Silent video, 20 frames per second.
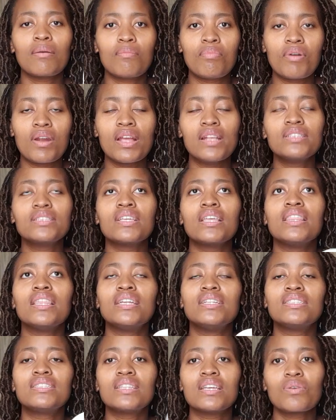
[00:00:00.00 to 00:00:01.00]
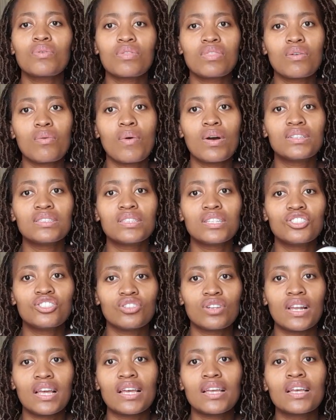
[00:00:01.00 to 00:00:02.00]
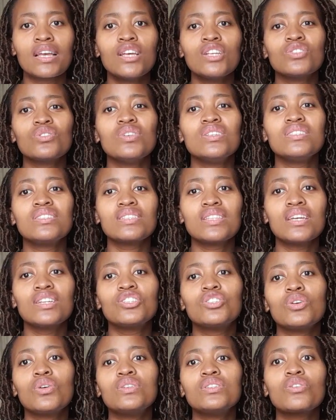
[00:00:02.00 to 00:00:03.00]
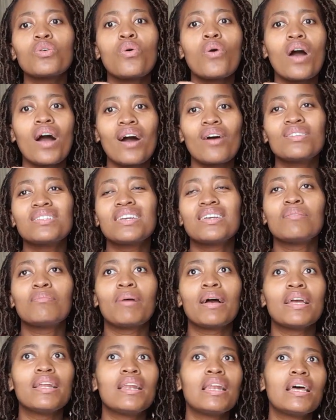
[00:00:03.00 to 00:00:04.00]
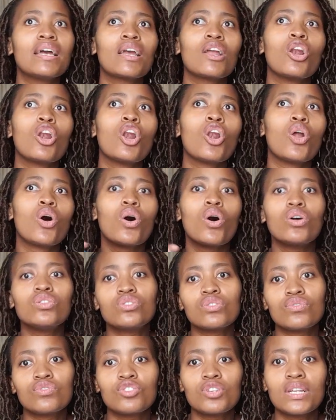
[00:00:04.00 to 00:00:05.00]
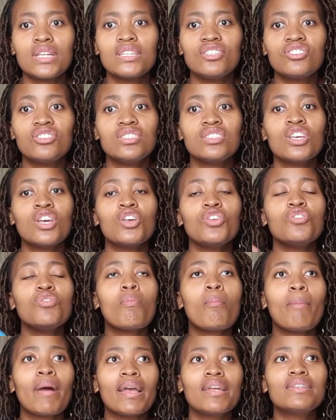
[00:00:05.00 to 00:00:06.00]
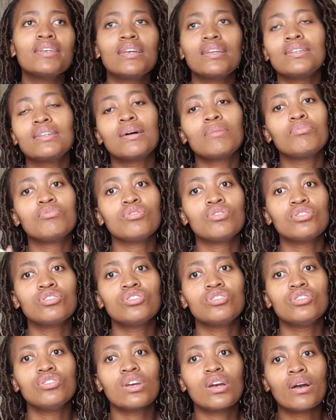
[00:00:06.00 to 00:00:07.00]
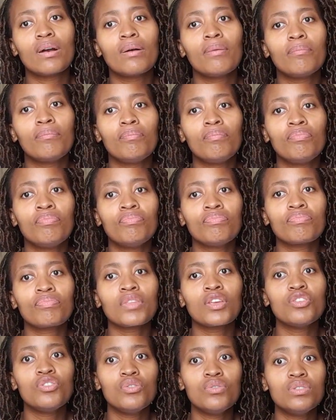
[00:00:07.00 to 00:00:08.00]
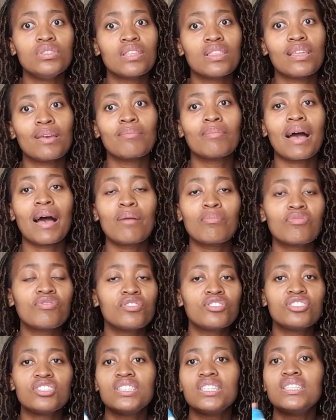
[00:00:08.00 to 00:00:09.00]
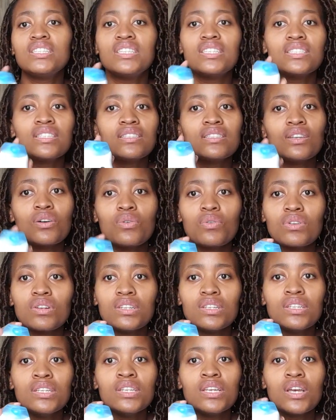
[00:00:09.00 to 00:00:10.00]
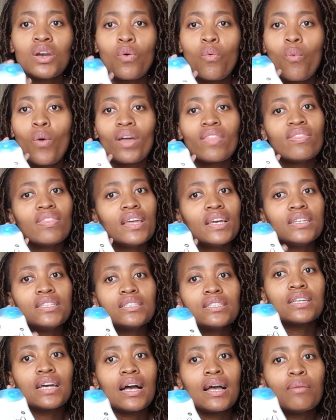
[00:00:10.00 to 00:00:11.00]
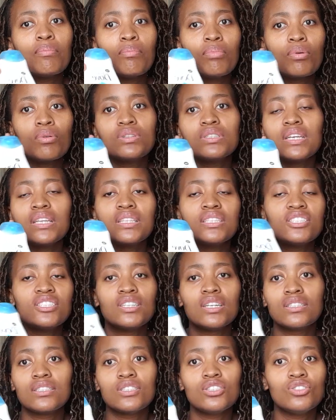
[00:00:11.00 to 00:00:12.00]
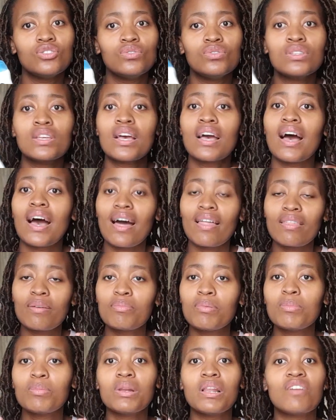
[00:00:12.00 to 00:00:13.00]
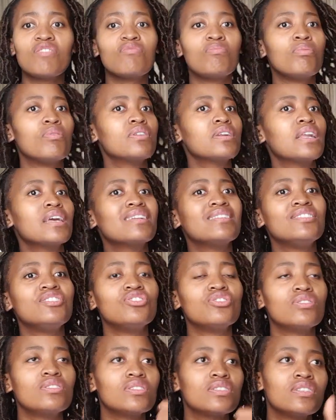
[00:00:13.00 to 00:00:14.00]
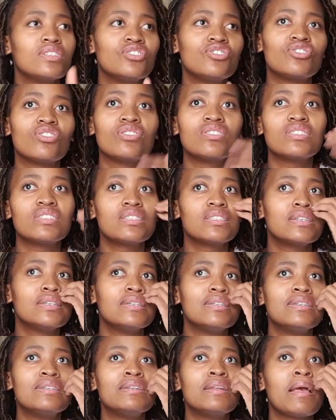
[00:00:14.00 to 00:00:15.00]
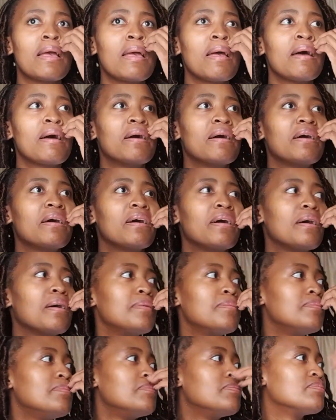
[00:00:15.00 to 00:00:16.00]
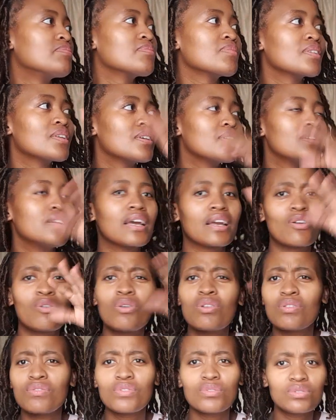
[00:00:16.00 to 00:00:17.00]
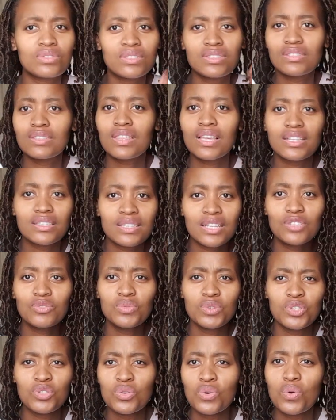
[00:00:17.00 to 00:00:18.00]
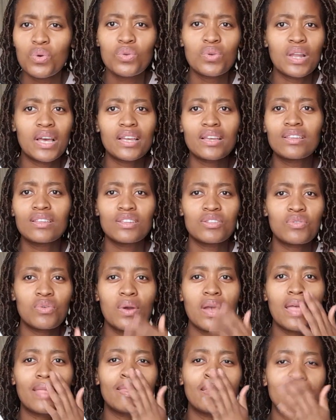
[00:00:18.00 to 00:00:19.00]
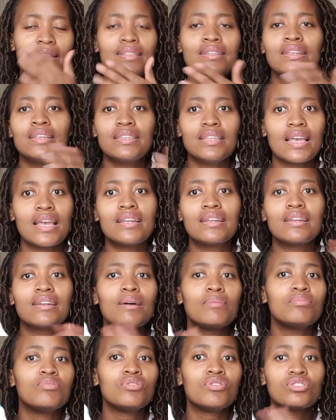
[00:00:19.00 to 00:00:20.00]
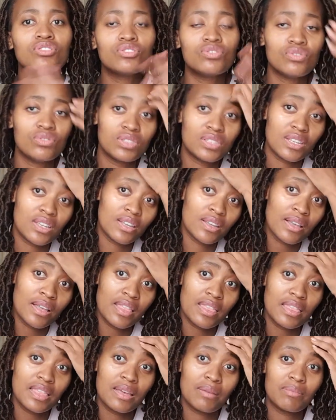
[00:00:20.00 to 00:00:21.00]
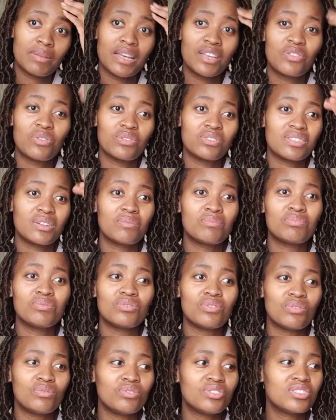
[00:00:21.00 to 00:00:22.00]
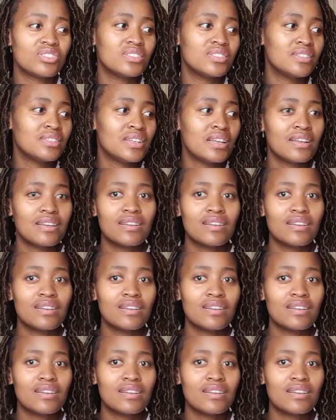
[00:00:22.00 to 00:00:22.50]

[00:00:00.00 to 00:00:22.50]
brands and then stick with the ones that you like. So instead, don't go out and buy like lots of toiletries. You might end up not using them. I'm fortunate this is the only one that I bought and she doesn't use. Other people have bought like the Johnson and Johnson, like all of those things that we know, like, you know, and then they ended up not using them, like your shampoos, lotion,